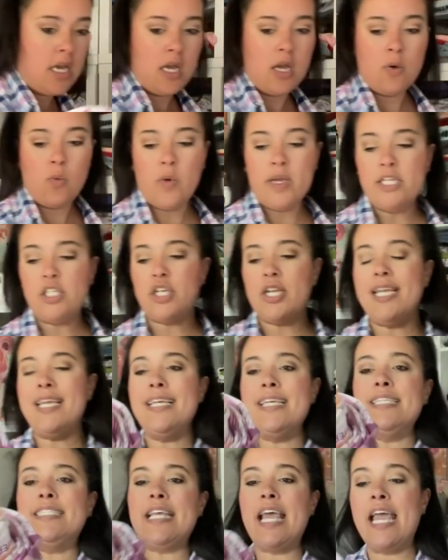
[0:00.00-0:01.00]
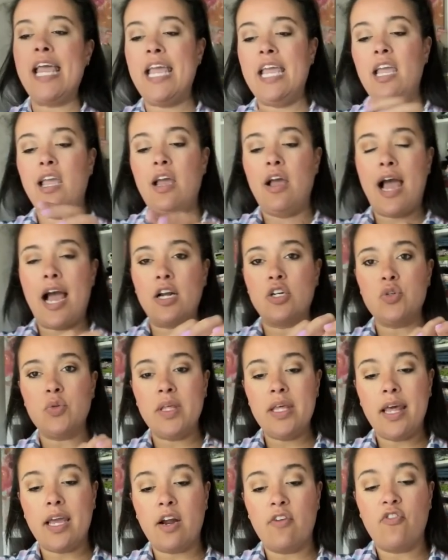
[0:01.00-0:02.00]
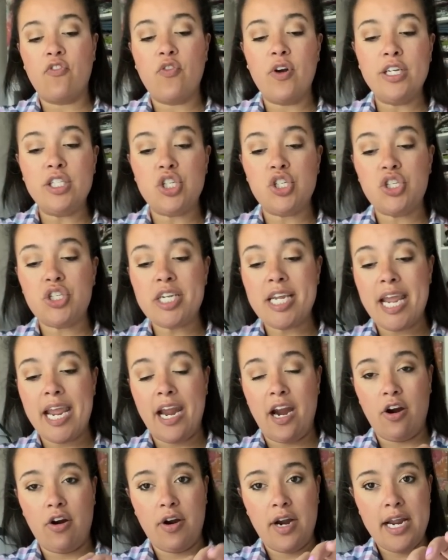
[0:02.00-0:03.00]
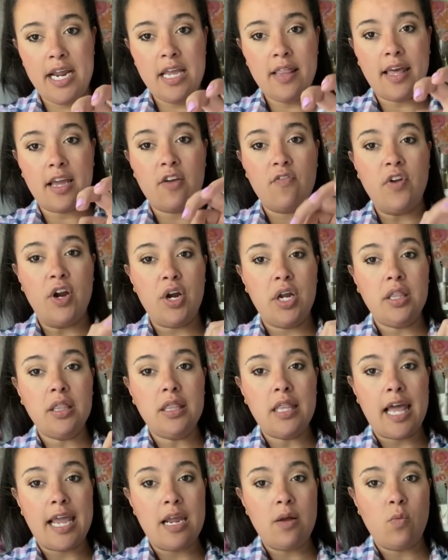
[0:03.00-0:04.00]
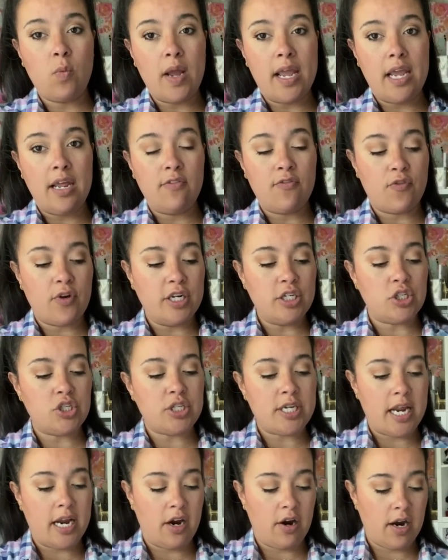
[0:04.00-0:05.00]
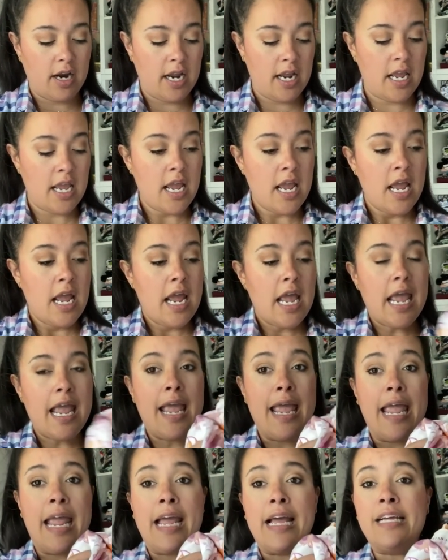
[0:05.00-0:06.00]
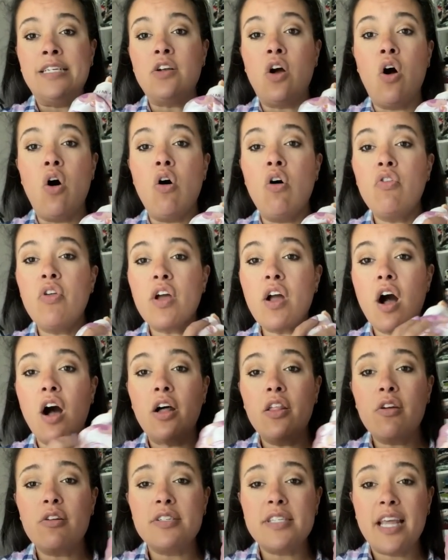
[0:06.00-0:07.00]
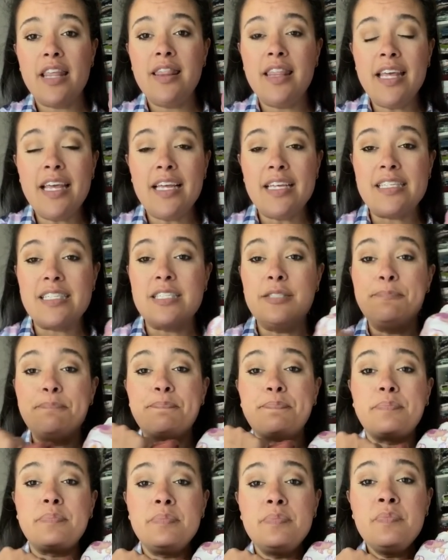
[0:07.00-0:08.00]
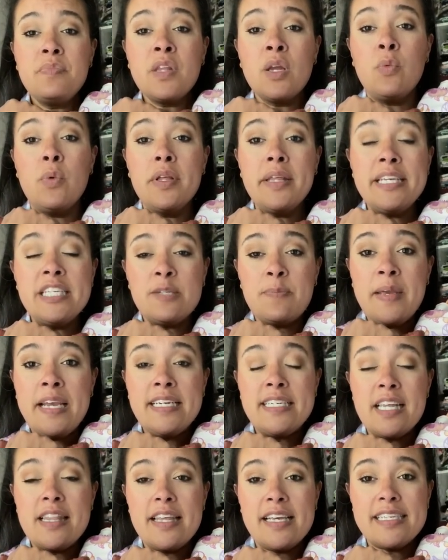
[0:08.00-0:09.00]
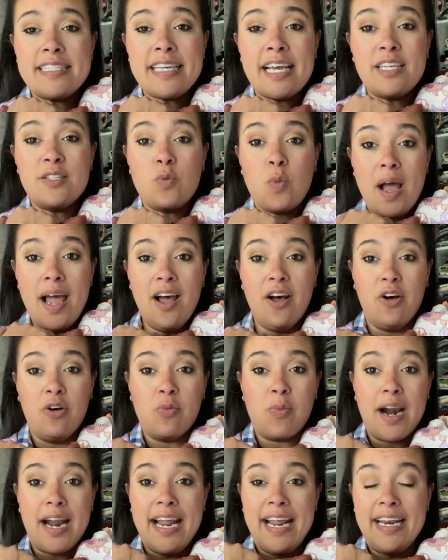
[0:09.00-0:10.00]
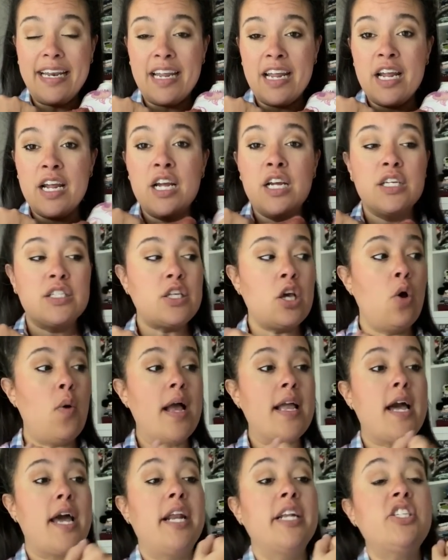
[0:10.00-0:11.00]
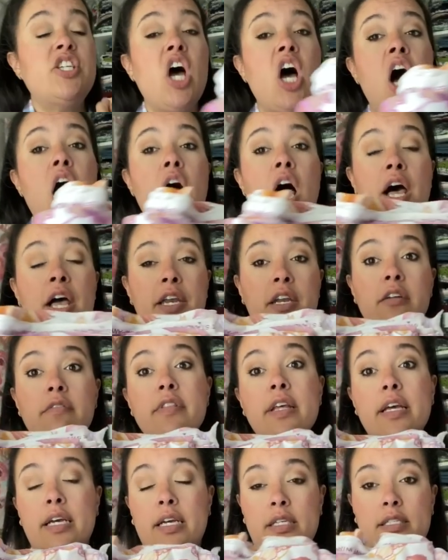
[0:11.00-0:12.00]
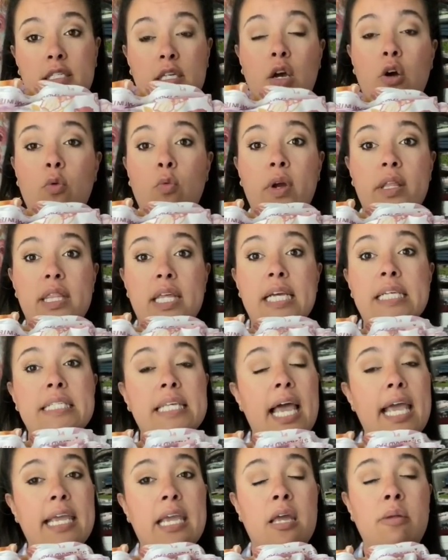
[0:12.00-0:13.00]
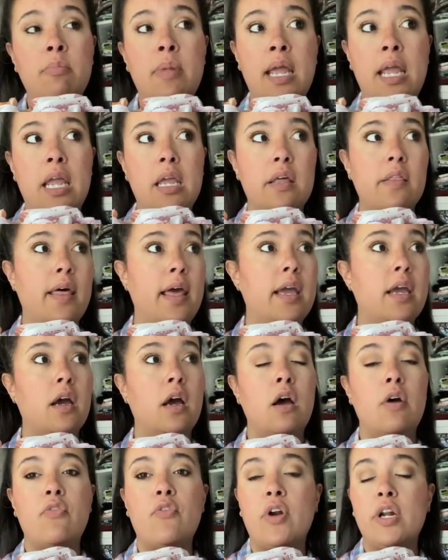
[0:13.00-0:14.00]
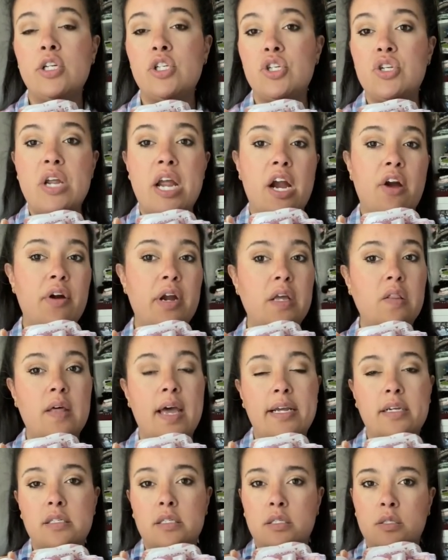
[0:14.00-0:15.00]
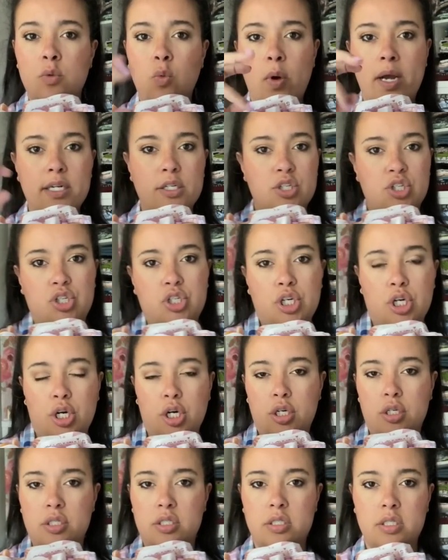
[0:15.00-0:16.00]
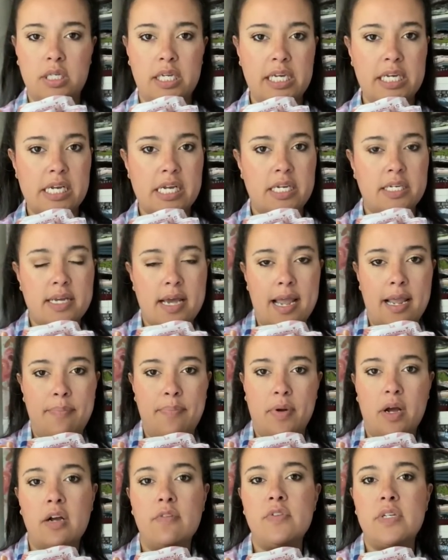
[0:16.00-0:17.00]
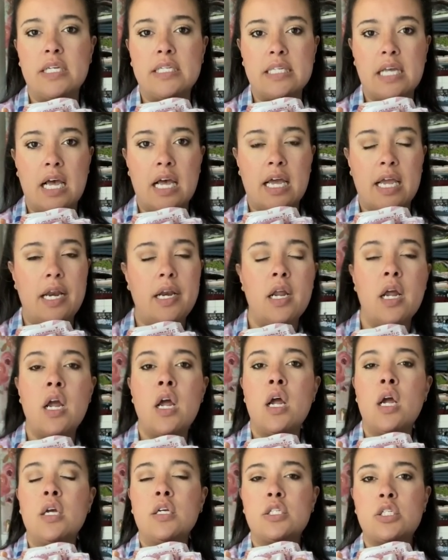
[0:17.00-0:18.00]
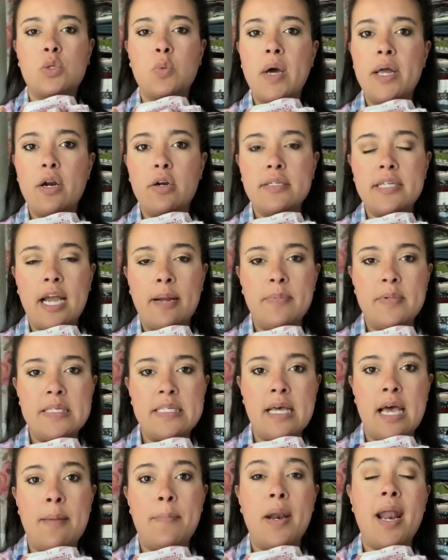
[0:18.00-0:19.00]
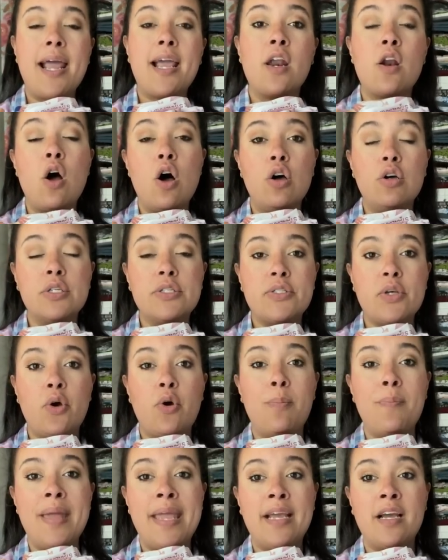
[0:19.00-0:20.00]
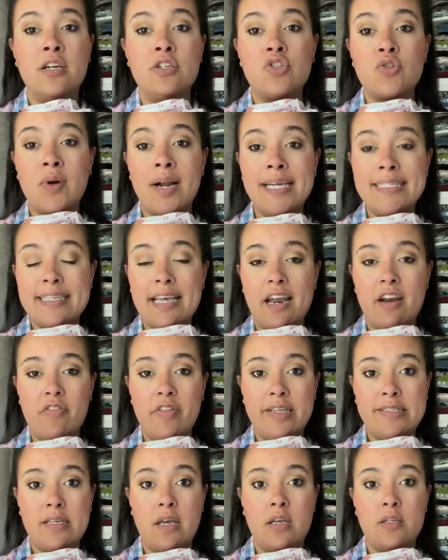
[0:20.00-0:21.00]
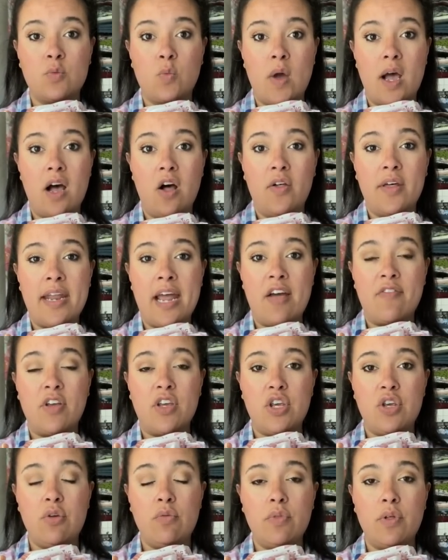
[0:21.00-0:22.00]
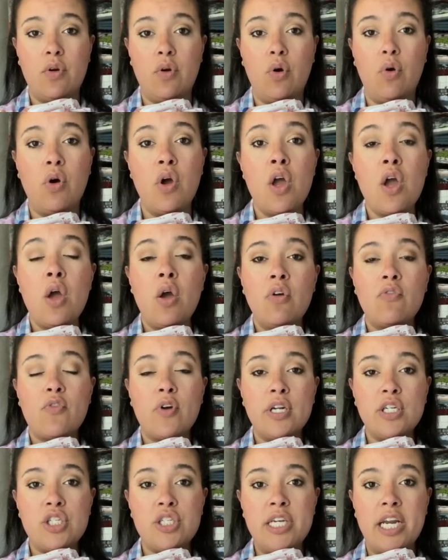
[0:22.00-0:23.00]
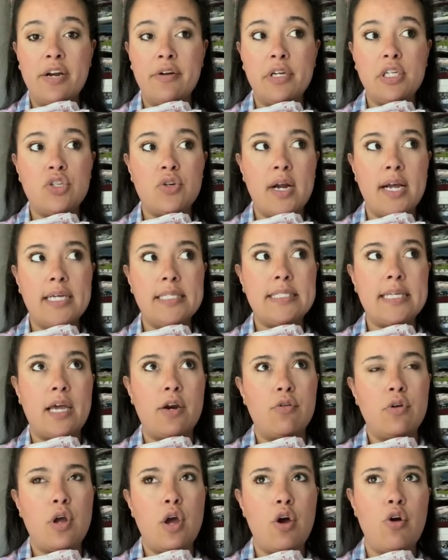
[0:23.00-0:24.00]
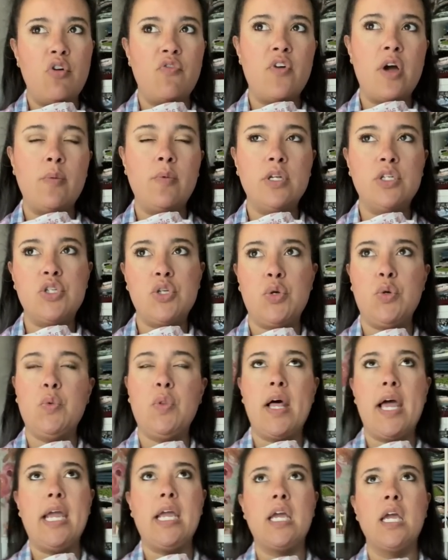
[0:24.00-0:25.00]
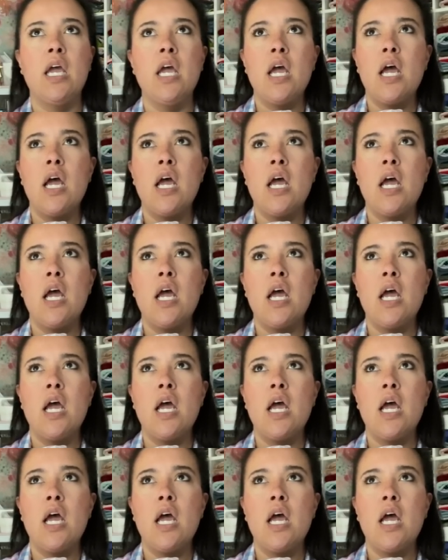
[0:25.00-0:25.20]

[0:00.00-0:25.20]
which is a actually like a French terry, like a very lightweight French terry. And all the colors in this really speak to this as well, right? So I got a ton of this. So with this, I can make like a French Terry, like sweatshirty type of design, sweater type design, but I could also make a dress out of this as well and have a cute little French Terry dress. I don't know if I would do like